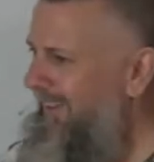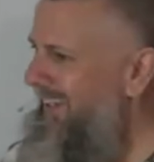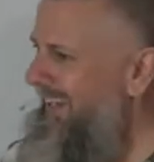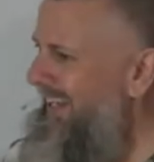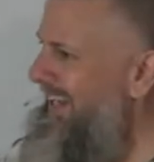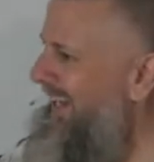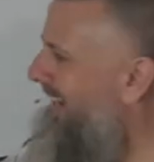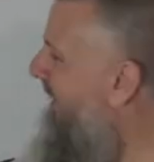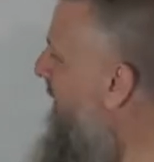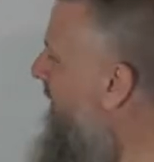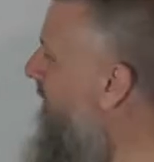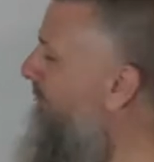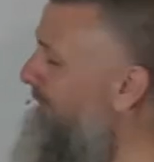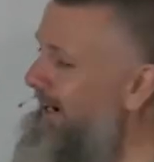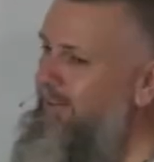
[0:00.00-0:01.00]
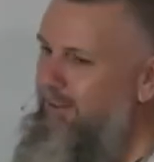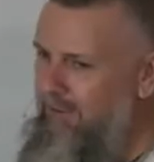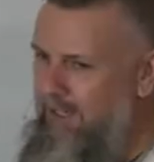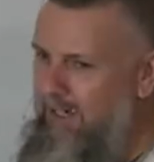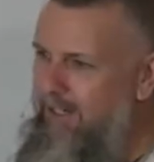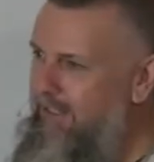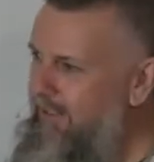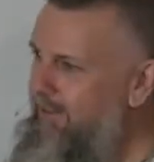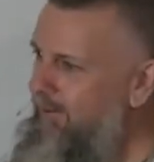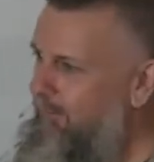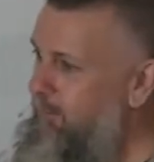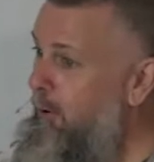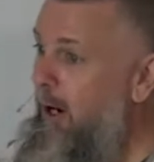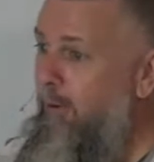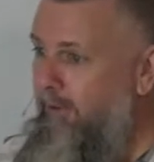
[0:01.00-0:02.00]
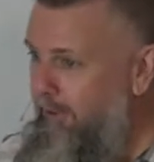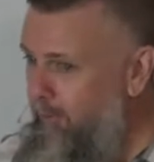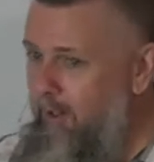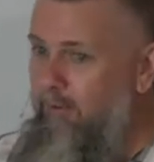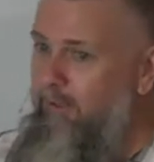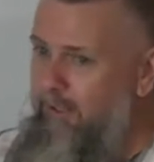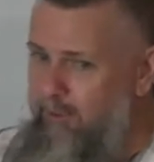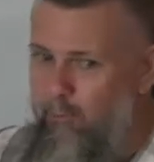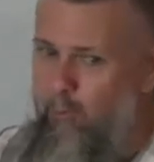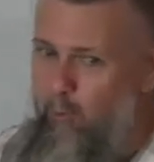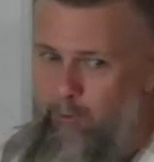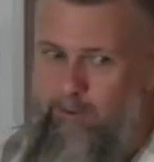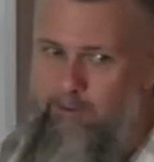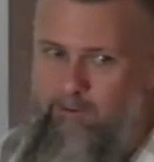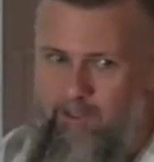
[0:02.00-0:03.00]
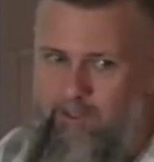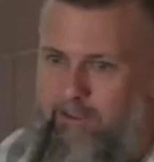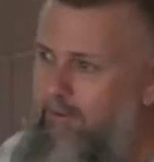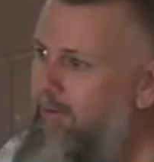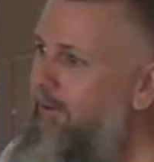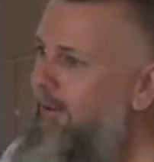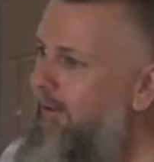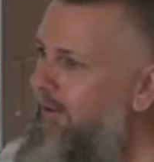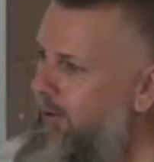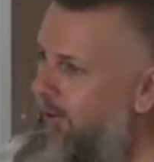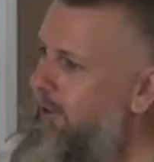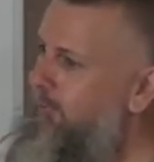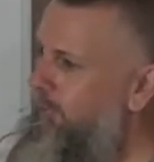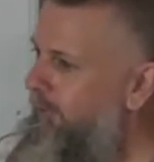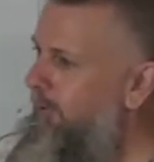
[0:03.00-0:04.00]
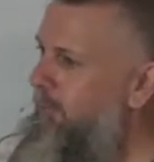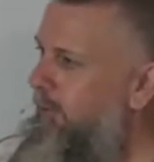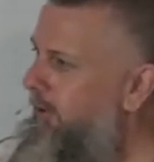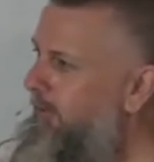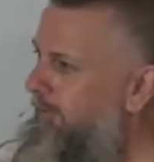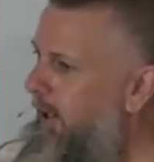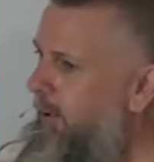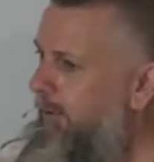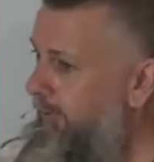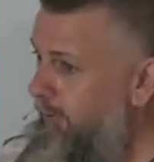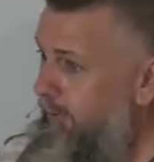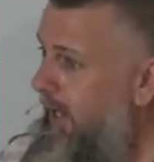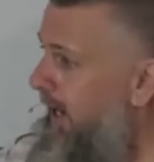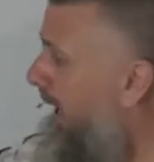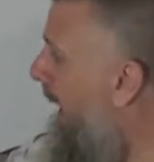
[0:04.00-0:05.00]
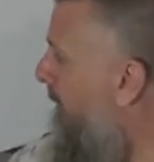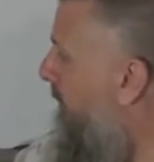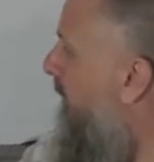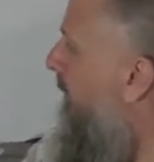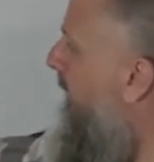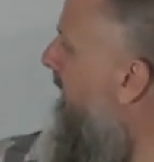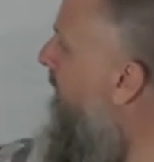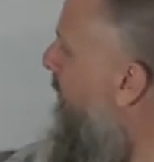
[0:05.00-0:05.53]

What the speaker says: he does affect a lot. He is prowling around like a roaring lion looking for someone to devour. So yeah, absolutely, he's